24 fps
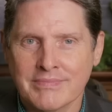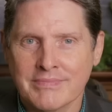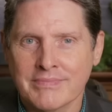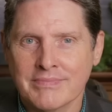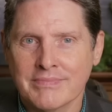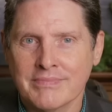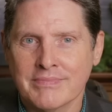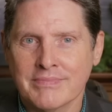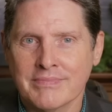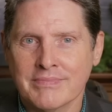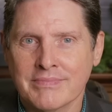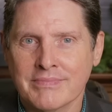
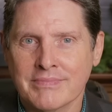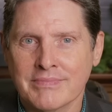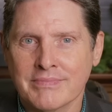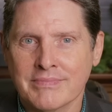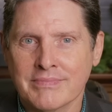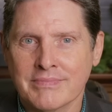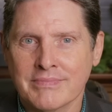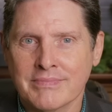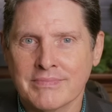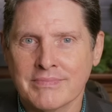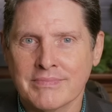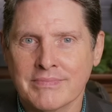
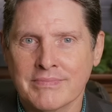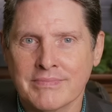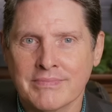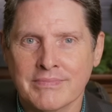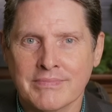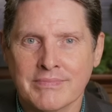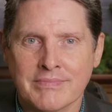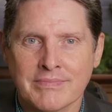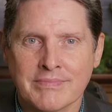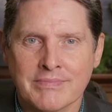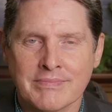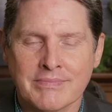
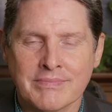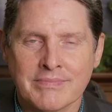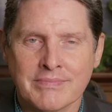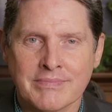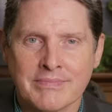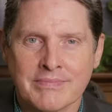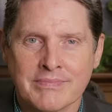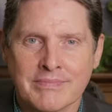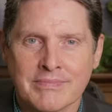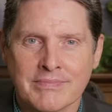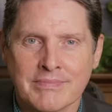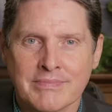
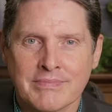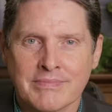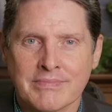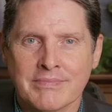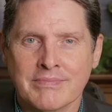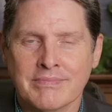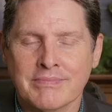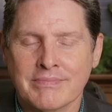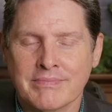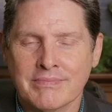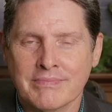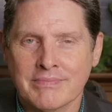
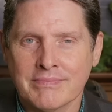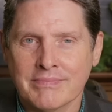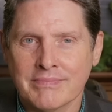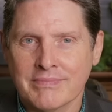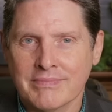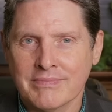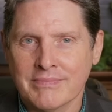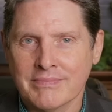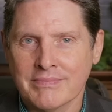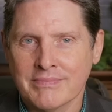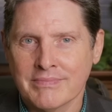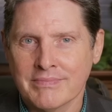
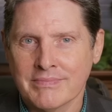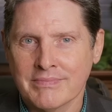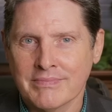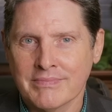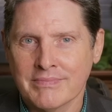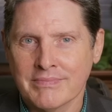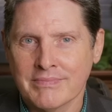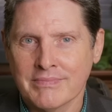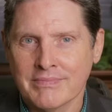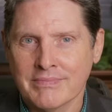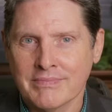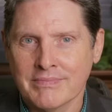
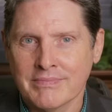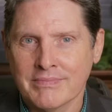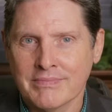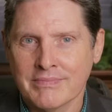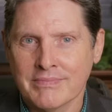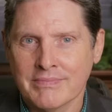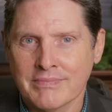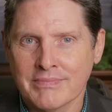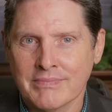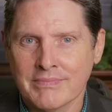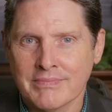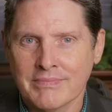
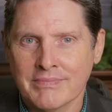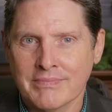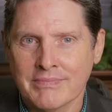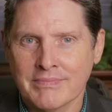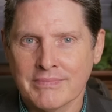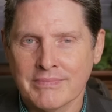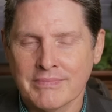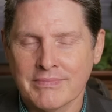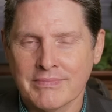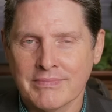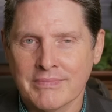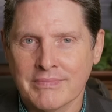
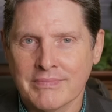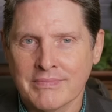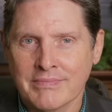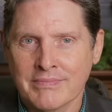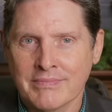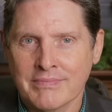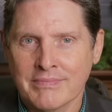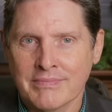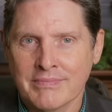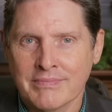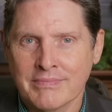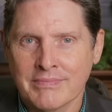
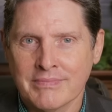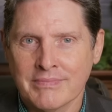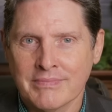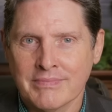This person isn't speaking.